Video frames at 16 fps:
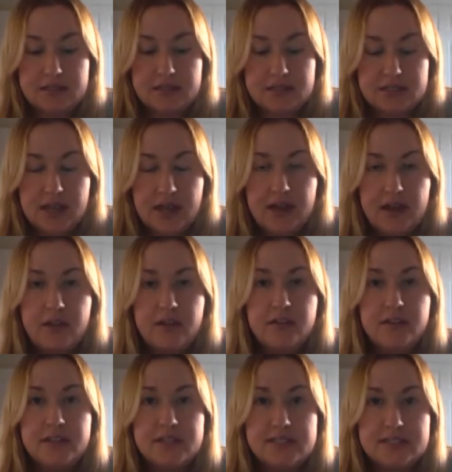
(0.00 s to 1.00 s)

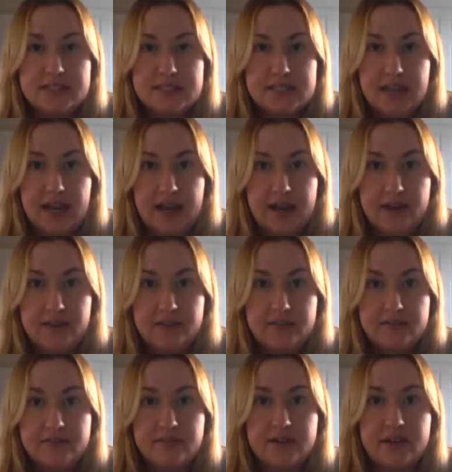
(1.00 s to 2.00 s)
tell the
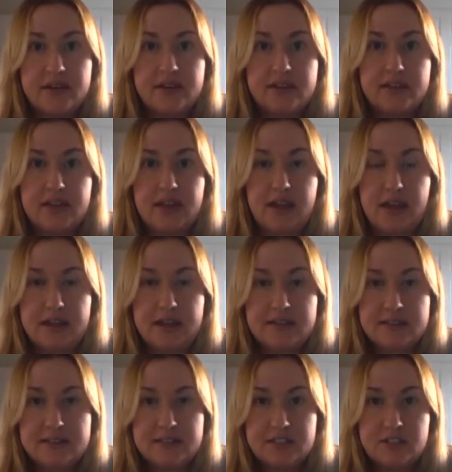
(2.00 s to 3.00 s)
staff, the
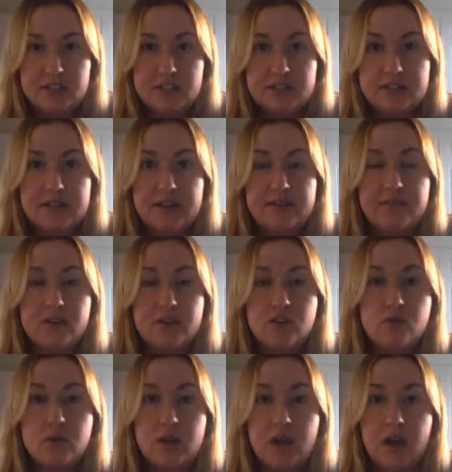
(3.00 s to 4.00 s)
anesthesia staff,
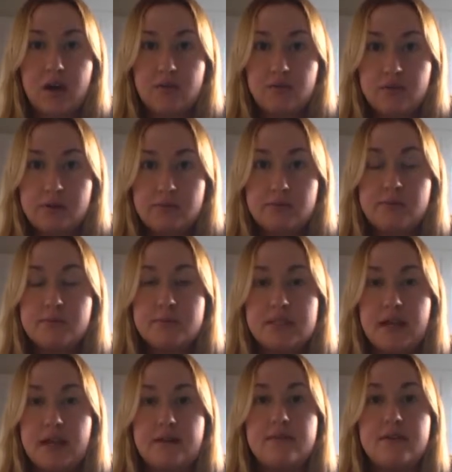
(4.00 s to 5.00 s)
the recovery room
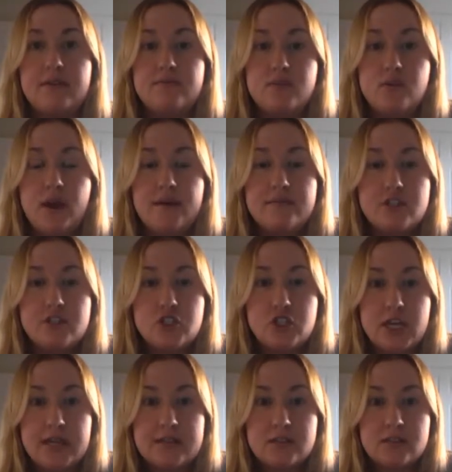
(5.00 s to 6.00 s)
staff, if you have a
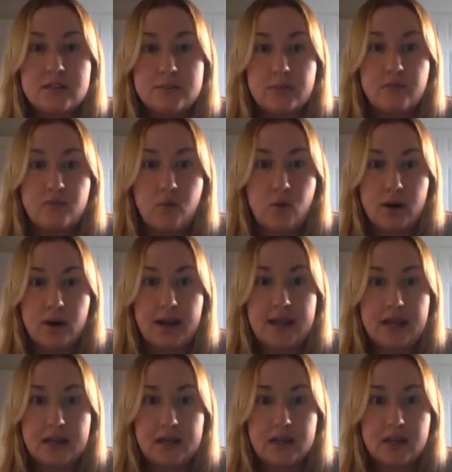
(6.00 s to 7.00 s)
chance
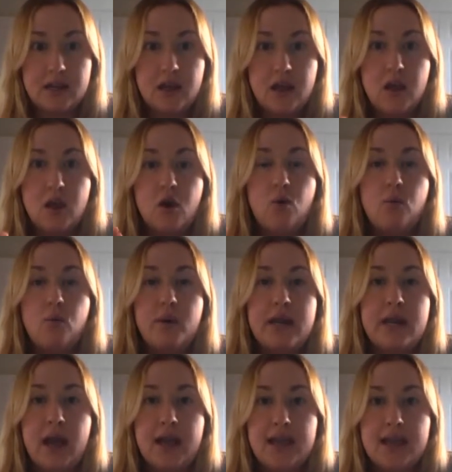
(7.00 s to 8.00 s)
beforehand,
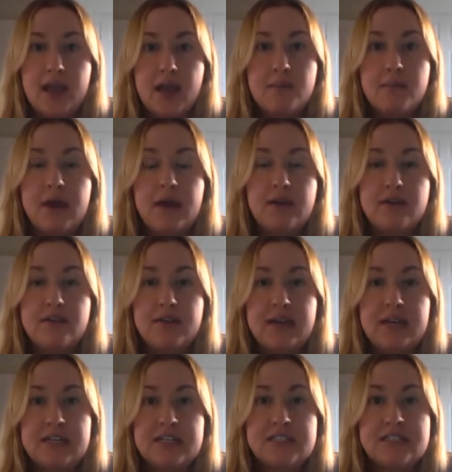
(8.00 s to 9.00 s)
when I come out of
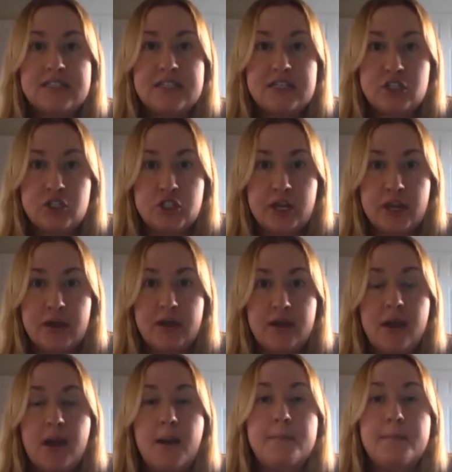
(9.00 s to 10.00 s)
anesthesia,
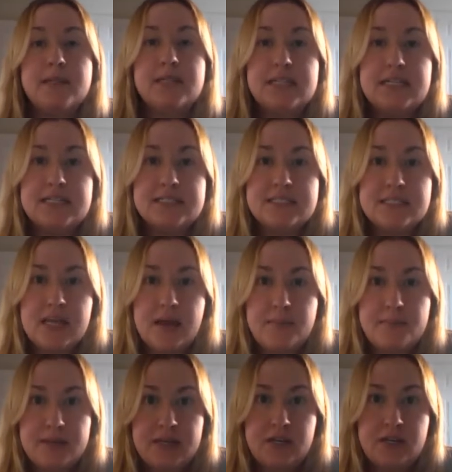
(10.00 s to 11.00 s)
please
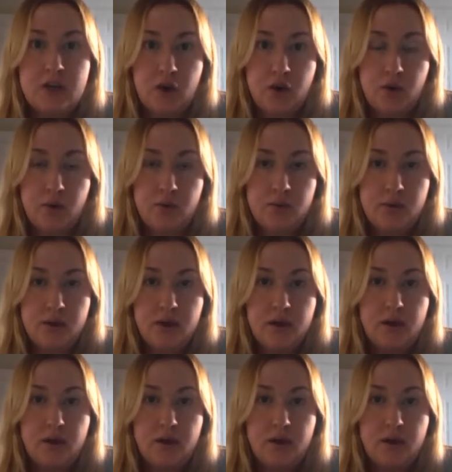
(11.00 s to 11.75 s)
let me know